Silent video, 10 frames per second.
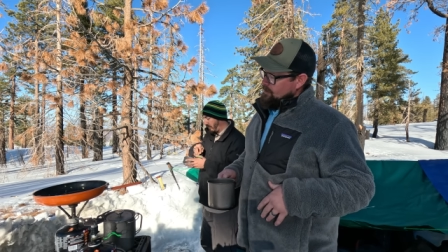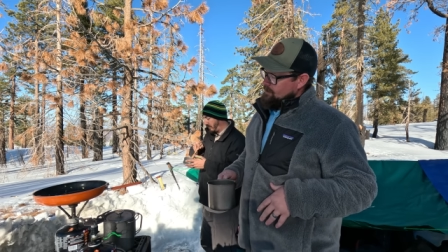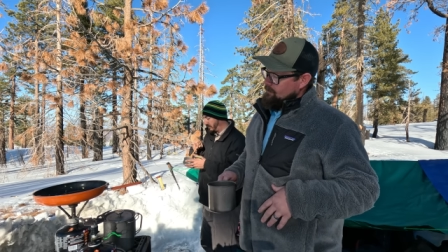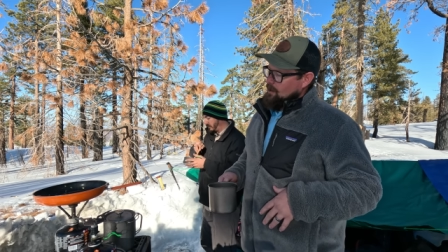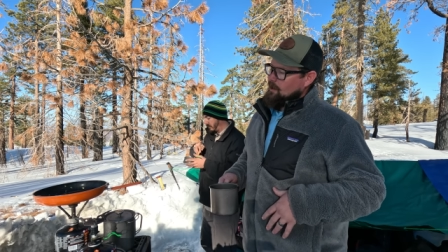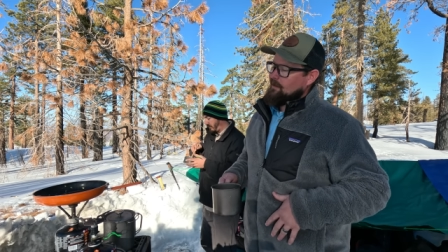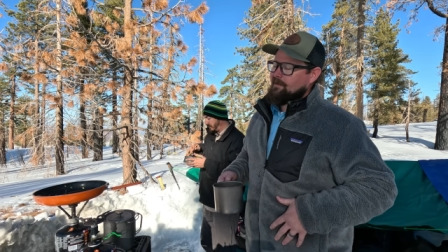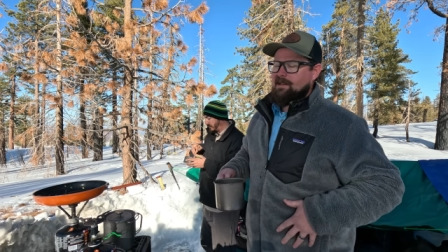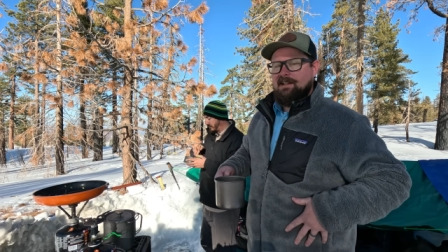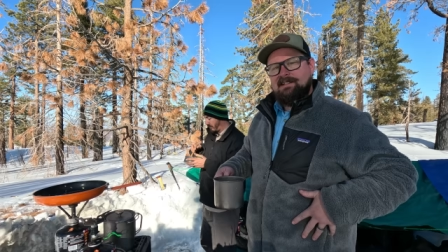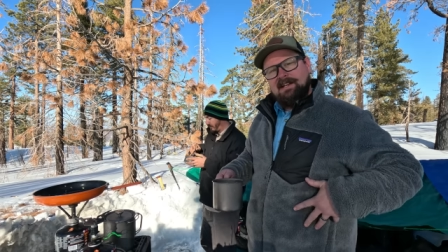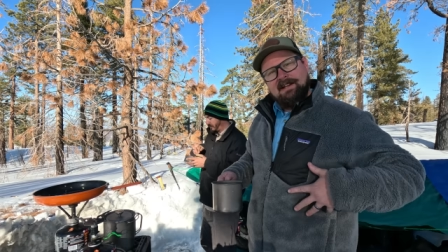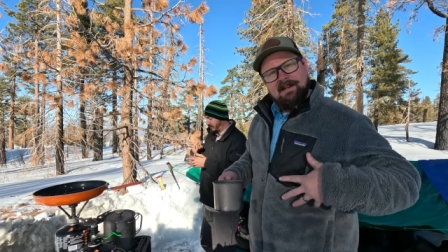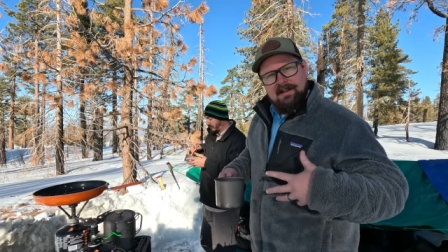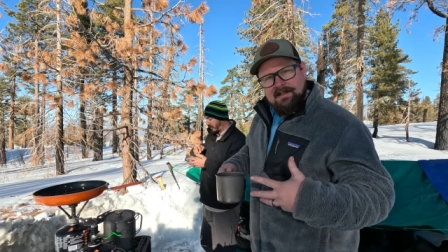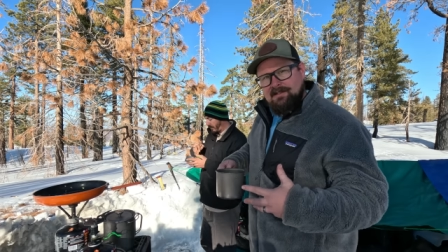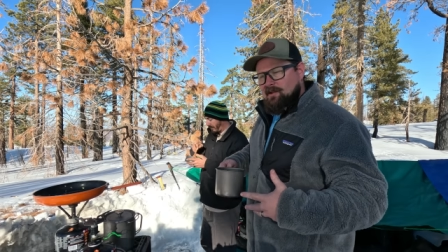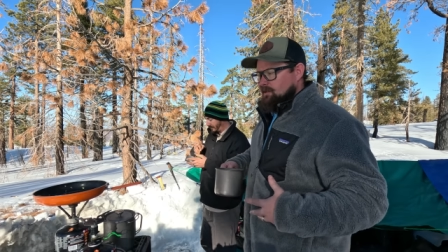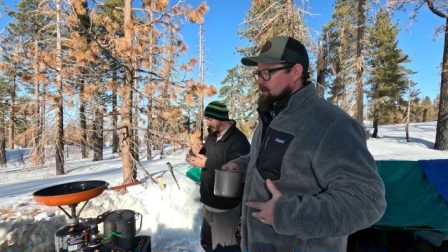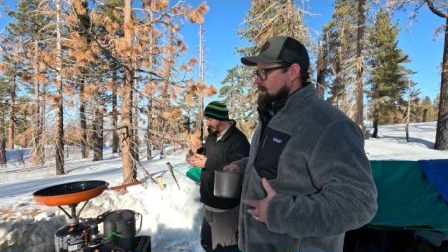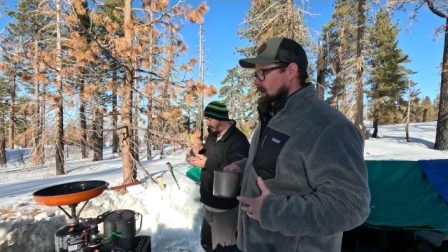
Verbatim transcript: drink some coffee, let that start to